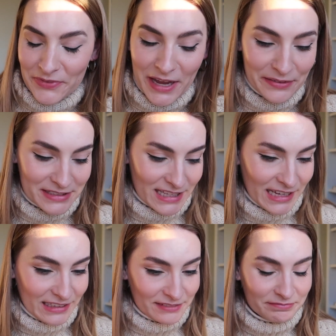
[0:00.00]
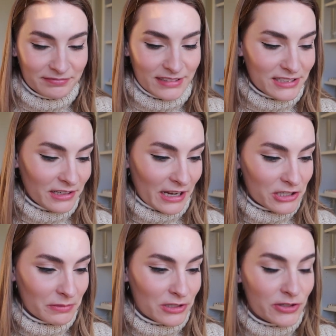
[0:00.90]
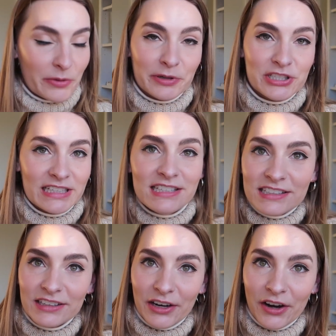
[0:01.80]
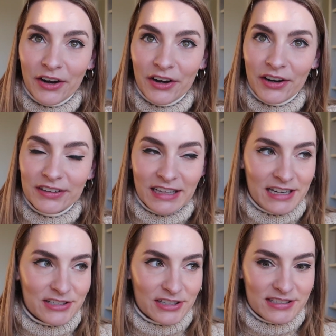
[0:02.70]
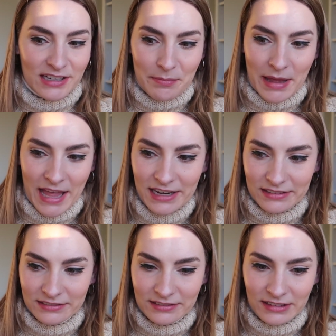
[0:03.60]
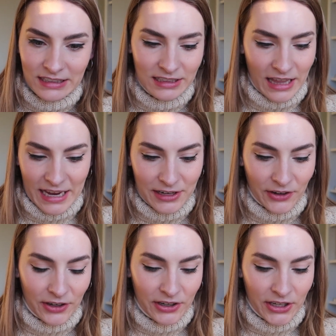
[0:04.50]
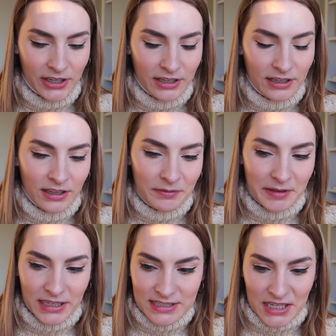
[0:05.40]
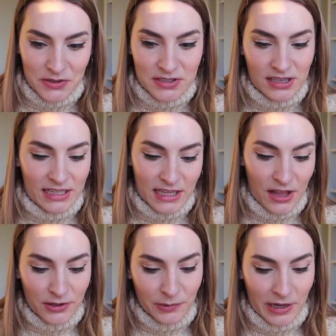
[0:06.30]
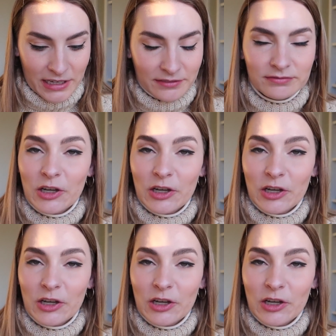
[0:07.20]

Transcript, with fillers: I was like, this could actually be so much easier than just like a pen liner because I used to like the other one.